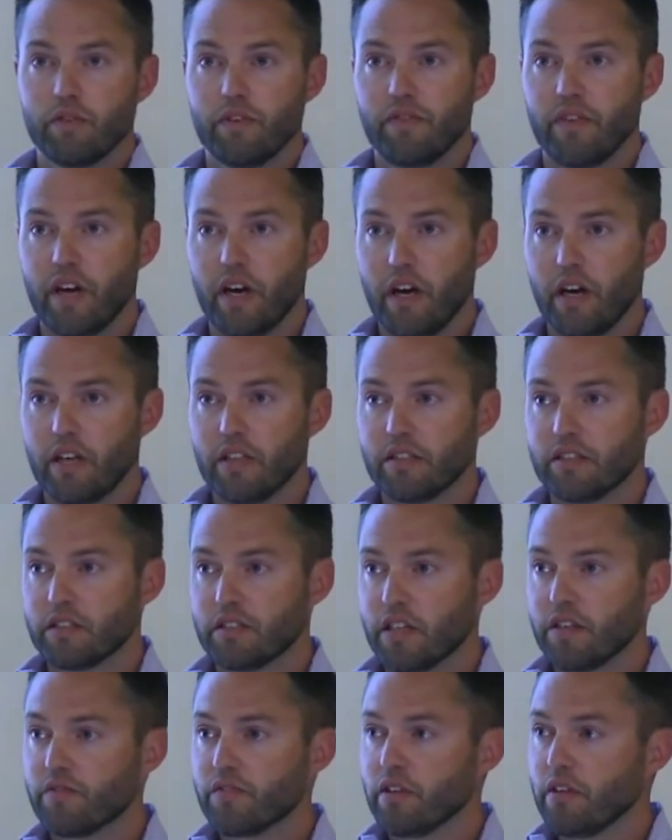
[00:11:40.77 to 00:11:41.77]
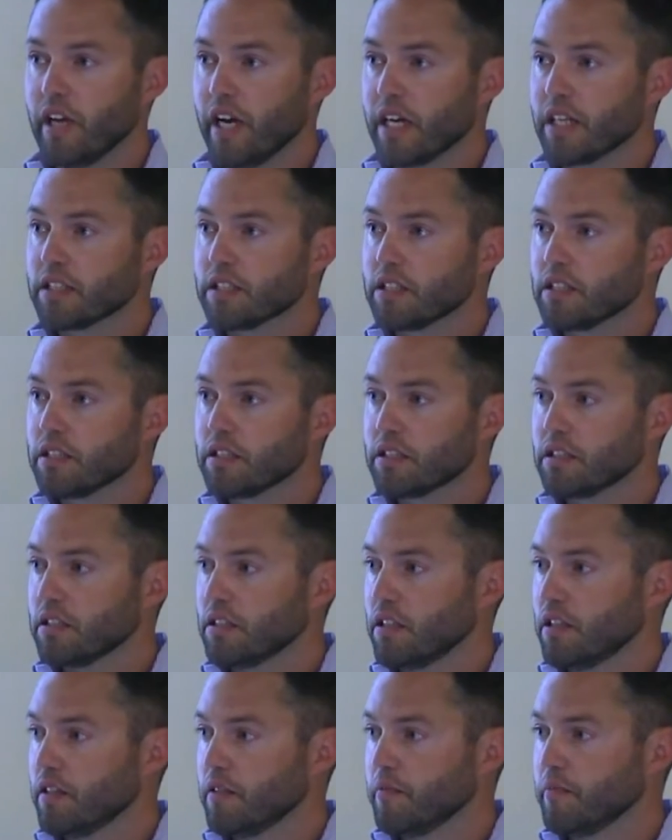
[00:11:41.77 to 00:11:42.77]
we've had several exits.
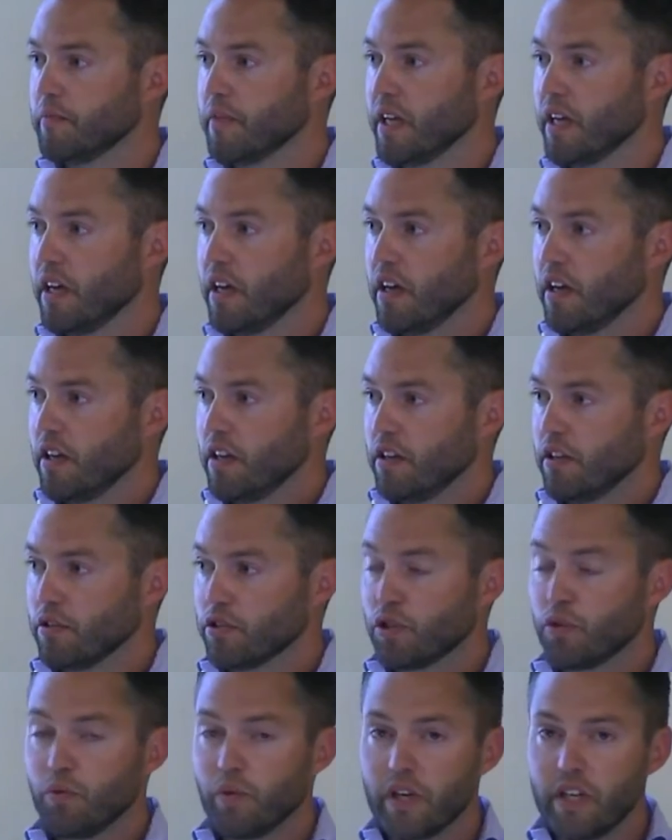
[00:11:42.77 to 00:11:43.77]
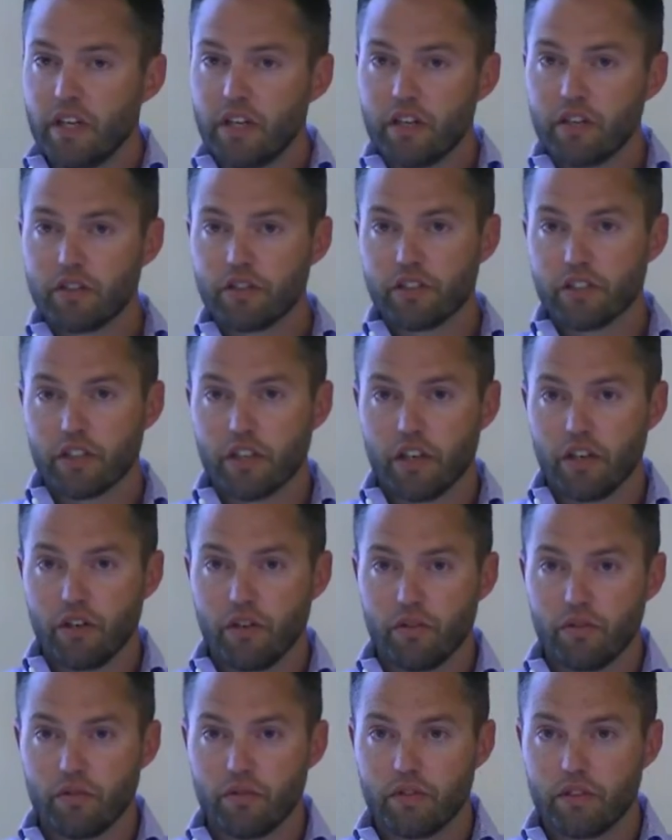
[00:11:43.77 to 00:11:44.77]
20 years
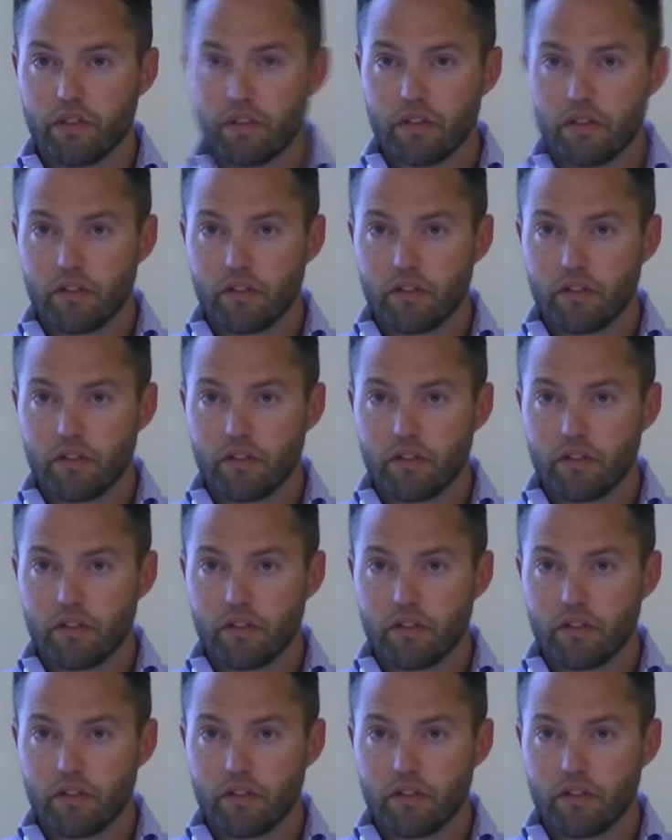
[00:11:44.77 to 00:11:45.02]
ago,